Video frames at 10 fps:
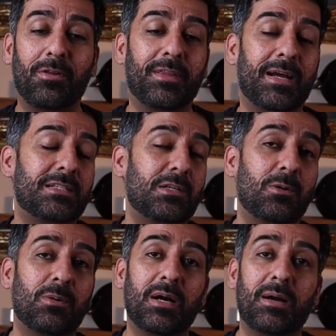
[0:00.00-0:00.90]
on that
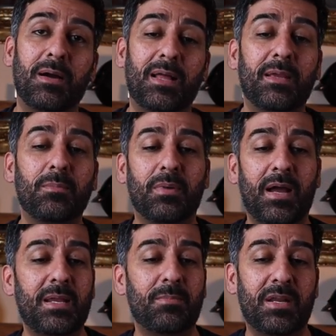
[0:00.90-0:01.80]
so uh, i think
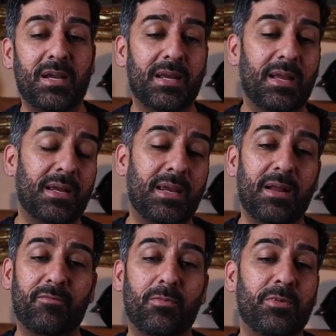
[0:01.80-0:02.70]
any money I, I,
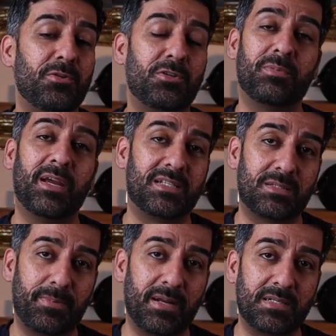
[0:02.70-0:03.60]
get from youtube
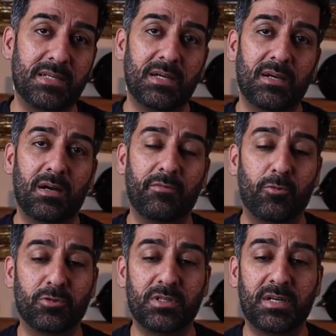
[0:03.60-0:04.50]
gets spent
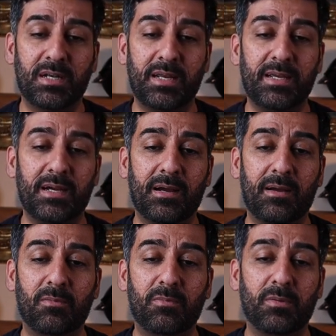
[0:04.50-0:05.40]
unfortunately
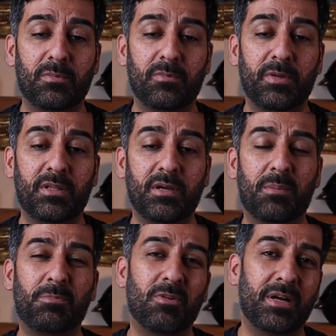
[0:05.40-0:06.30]
uh, with
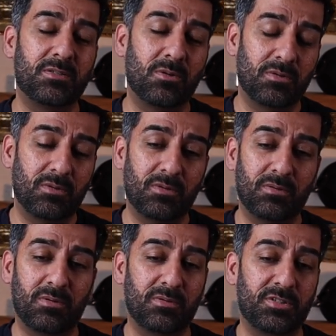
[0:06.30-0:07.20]
upgrades or,
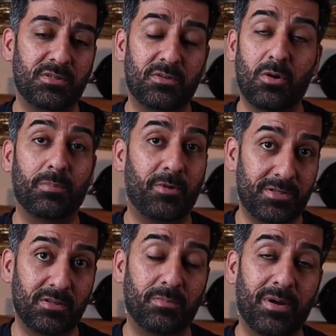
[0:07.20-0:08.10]
or or not
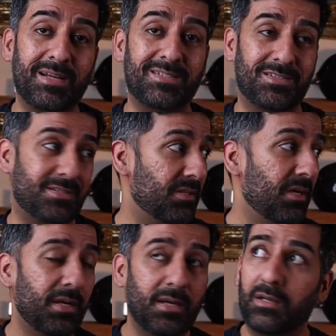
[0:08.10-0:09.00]
upgrades on the bikes just
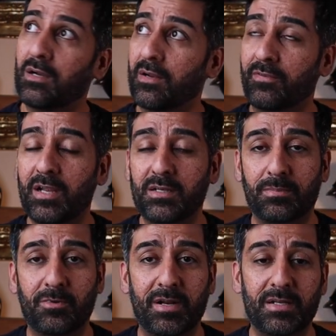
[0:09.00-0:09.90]
kind of kit
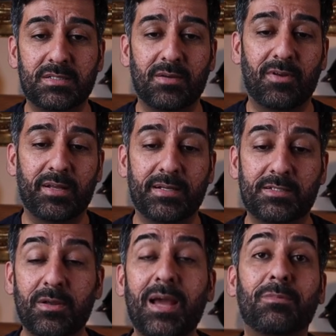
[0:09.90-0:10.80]
upgrade and stuff like
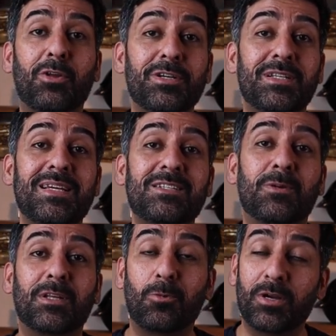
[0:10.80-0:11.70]
that. So yeah, th- these
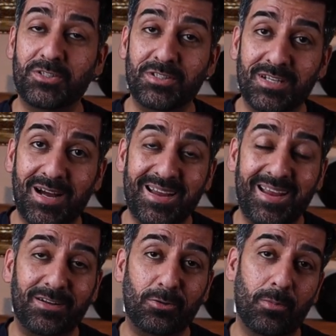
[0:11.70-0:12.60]
were the questions I
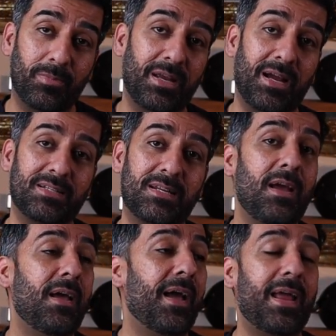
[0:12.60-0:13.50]
get commonly asked.
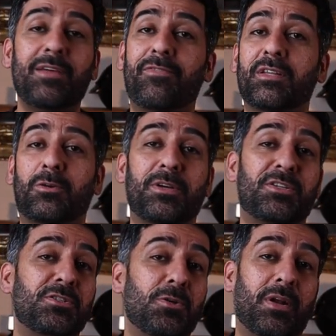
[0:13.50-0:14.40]
Any further
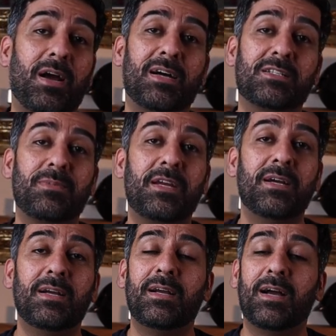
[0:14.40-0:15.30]
questions you want to ask
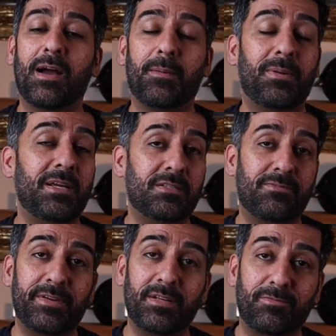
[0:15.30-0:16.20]
me, uh,
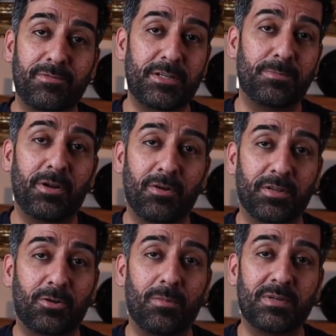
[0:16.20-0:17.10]
please feel free to put it
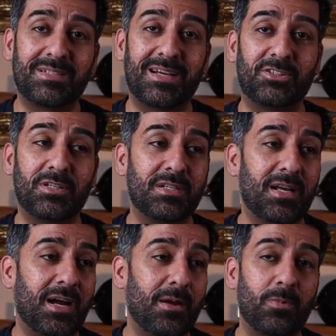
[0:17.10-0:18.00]
on the comment
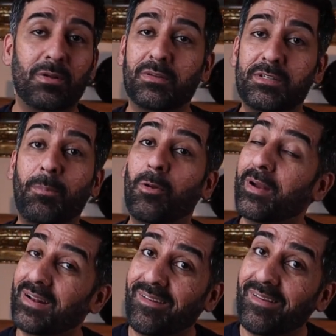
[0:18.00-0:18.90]
section. I will
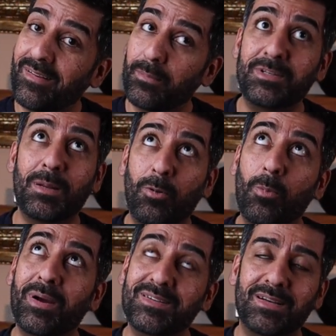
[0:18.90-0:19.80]
diplomatically
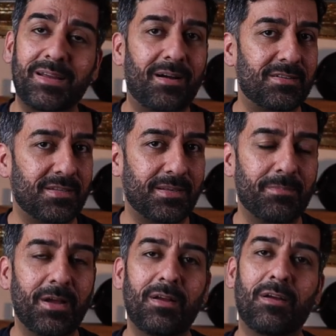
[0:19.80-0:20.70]
diplomatically answer them